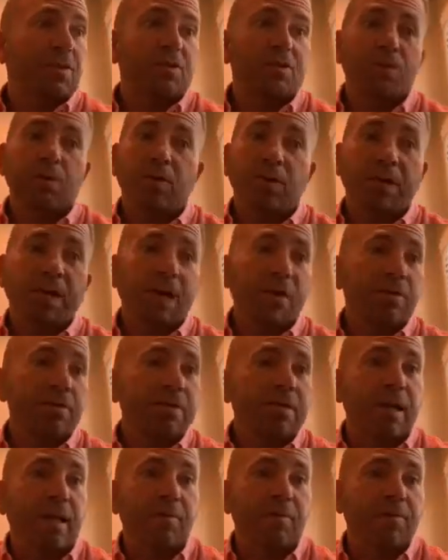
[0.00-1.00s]
So a
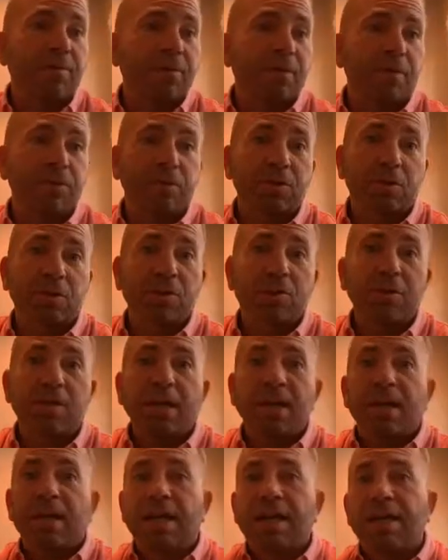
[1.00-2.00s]
countertop
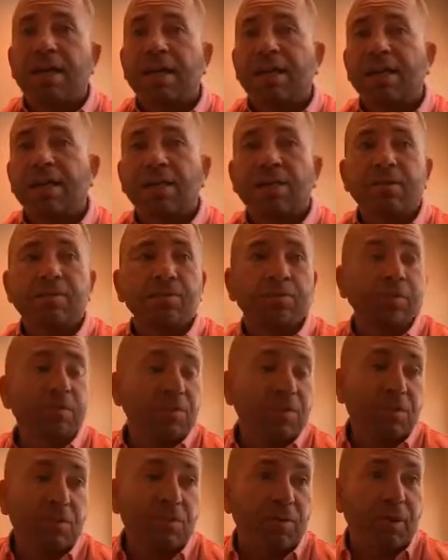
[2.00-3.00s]
filter, a
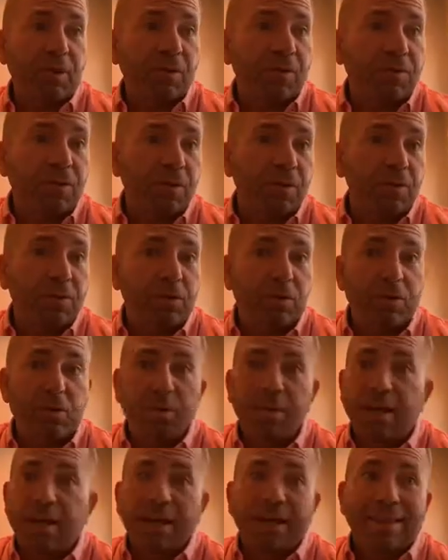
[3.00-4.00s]
refrigerator
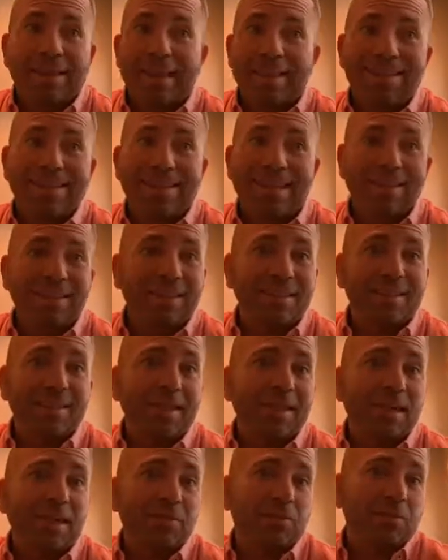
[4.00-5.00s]
filter, that's not going to
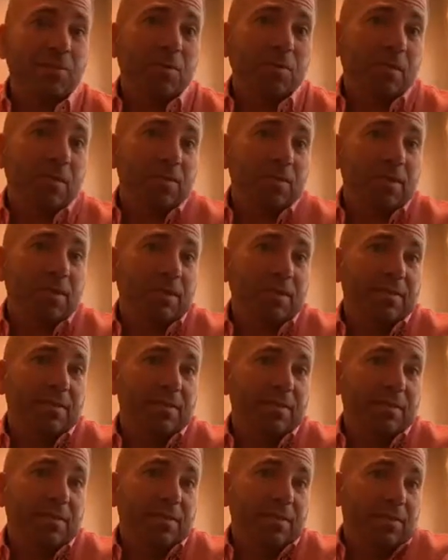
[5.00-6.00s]
take out chromium
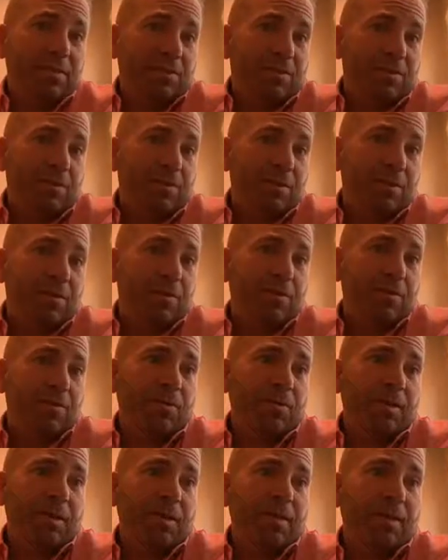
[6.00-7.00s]
6.
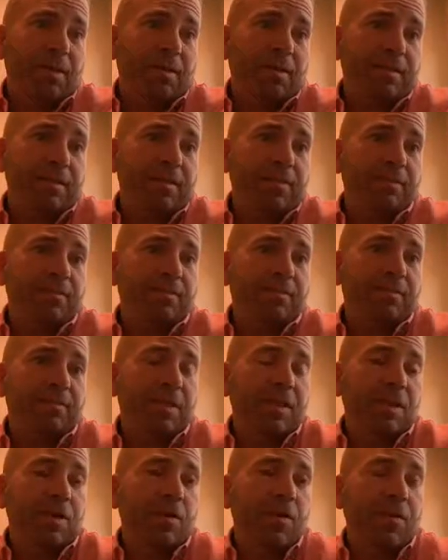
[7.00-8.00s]
So,
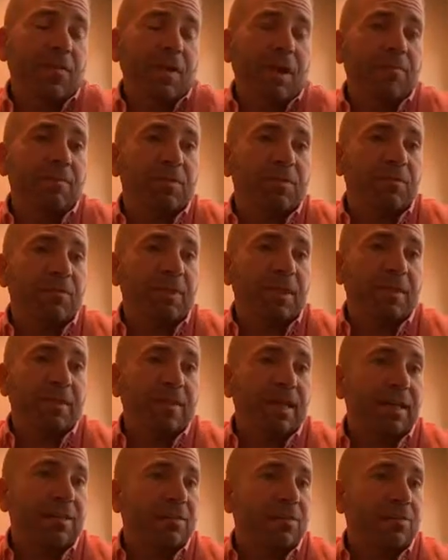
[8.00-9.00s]
if I'm
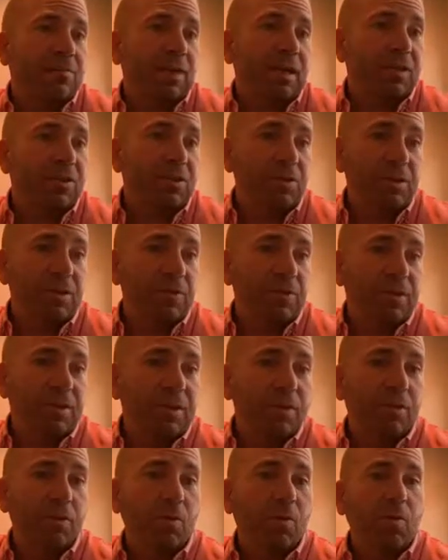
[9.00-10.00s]
feeding that to my
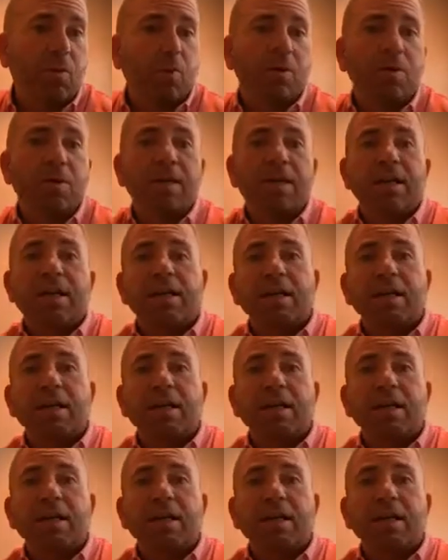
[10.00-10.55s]
children, or